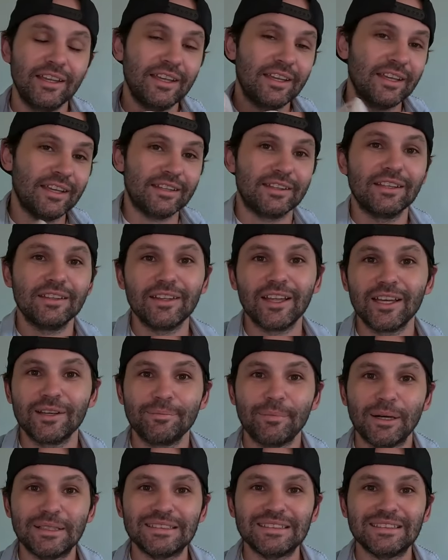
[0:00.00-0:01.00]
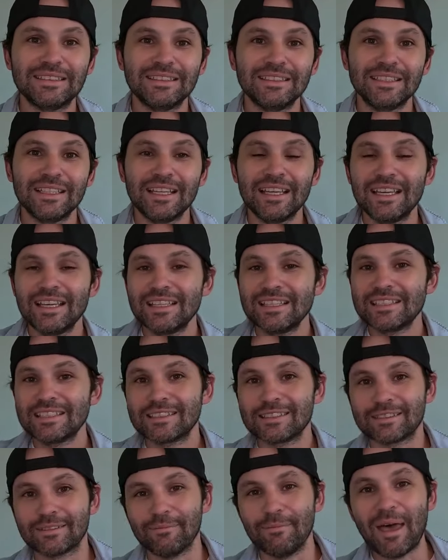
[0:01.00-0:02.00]
Hit the like button,
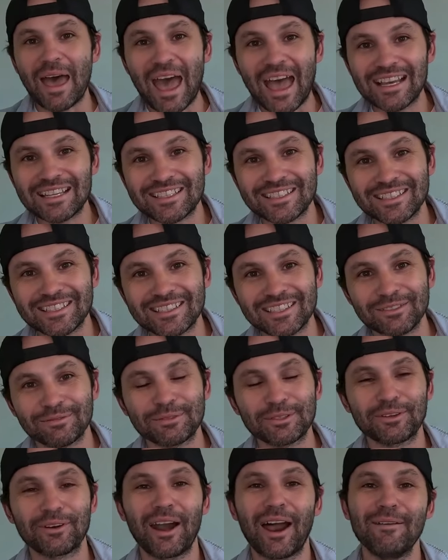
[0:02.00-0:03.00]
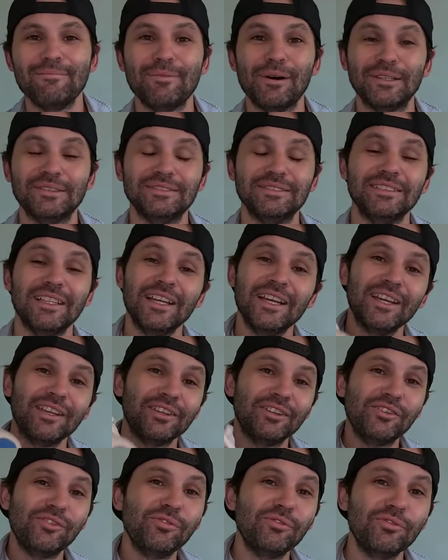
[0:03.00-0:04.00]
smash the subscribe button.
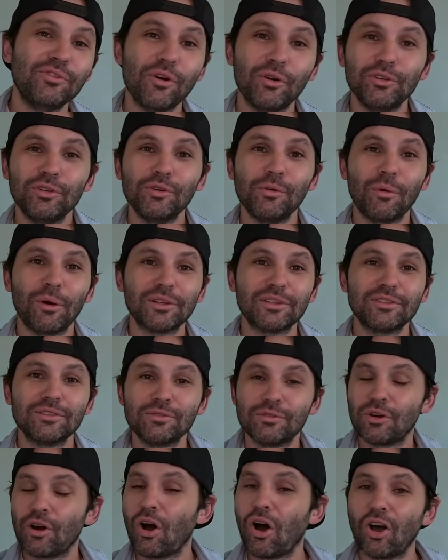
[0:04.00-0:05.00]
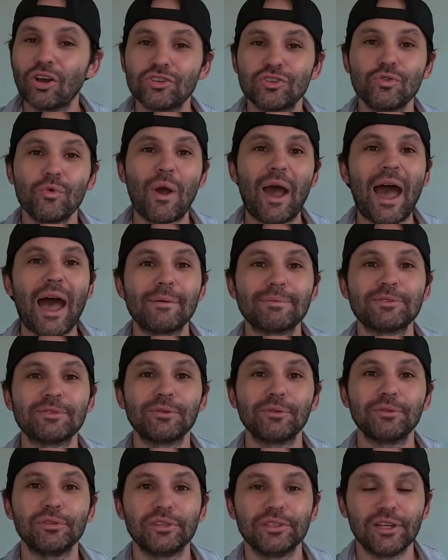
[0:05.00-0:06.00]
You know you want to, cost you
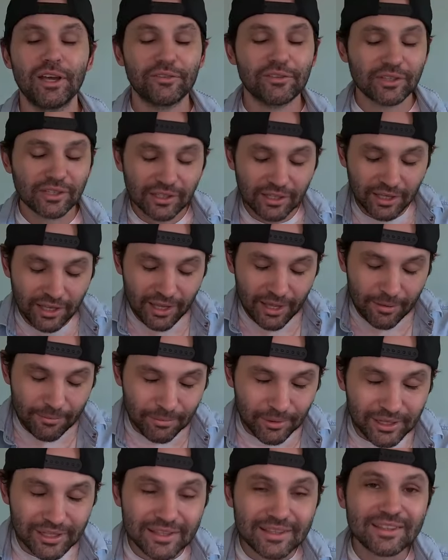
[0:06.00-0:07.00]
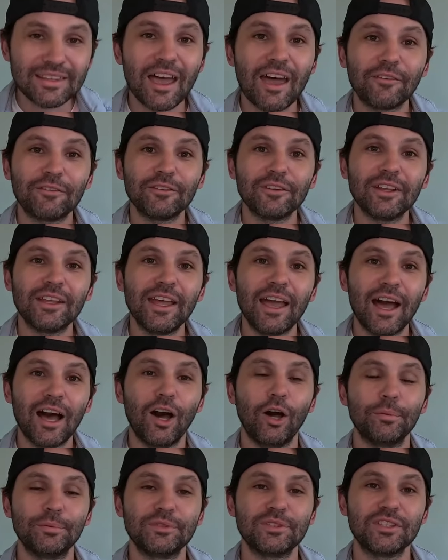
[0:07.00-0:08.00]
absolutely nothing, but it definitely
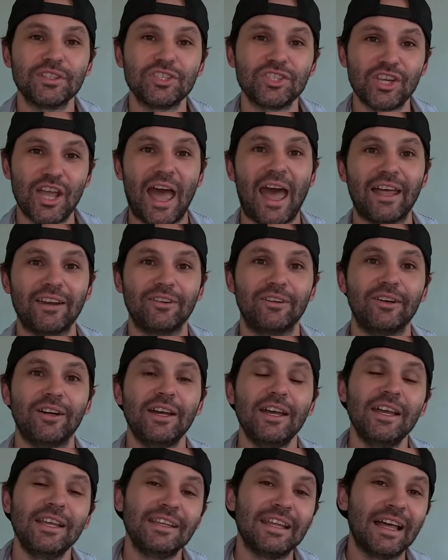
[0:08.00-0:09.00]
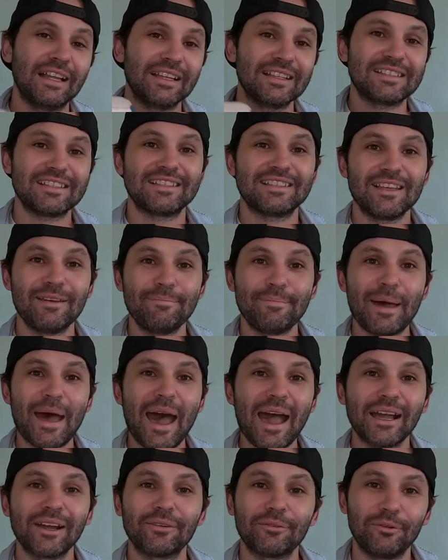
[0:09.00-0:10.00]
helps the channel. Now let's sit
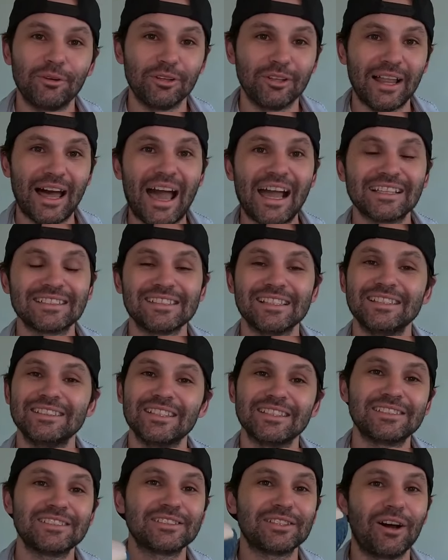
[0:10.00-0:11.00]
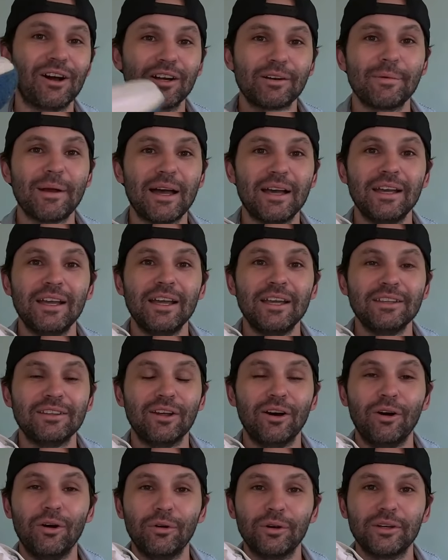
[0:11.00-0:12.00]
back, relax, and let's talk about
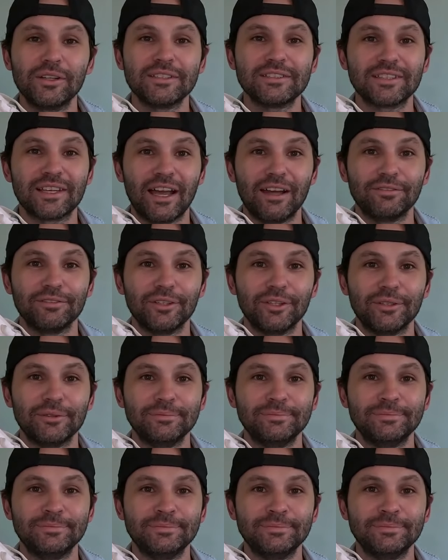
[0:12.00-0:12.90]
the Hoka Skyflow.